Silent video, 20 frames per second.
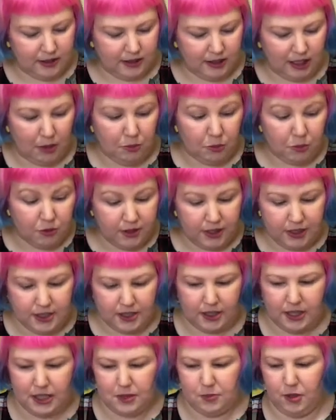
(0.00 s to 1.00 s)
couple things
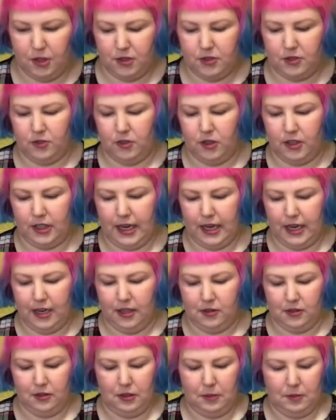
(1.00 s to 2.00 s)
in this box. We've got
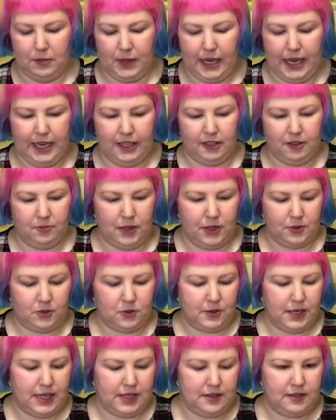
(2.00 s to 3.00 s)
our bag of
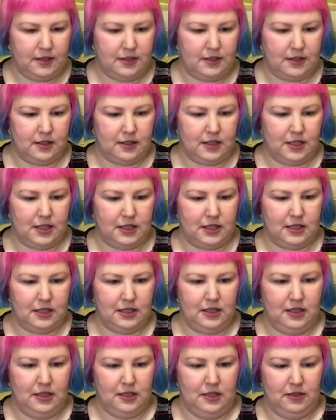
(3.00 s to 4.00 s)
puzzle pieces. This
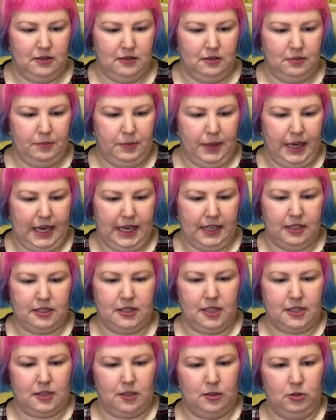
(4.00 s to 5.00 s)
bag
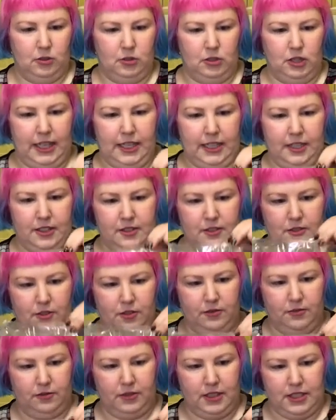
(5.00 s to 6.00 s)
doesn't look like it's sort
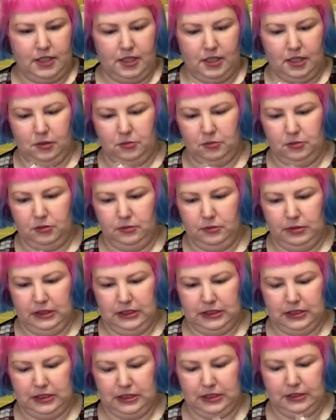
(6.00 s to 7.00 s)
of resealable.
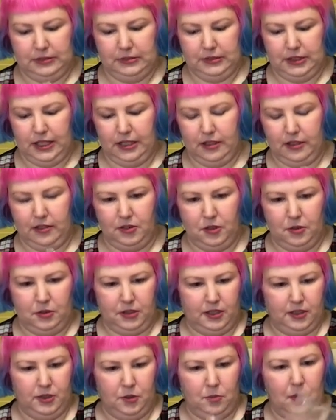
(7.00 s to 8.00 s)
You
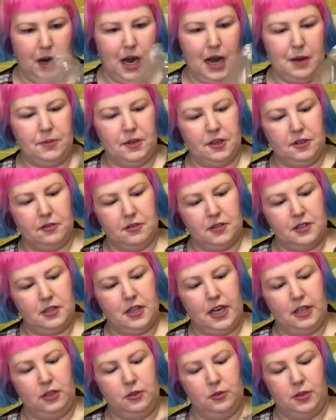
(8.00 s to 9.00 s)
might be able to
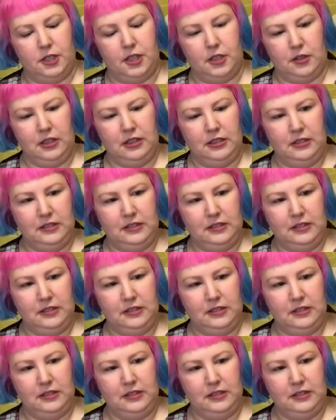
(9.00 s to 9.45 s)
recycle it in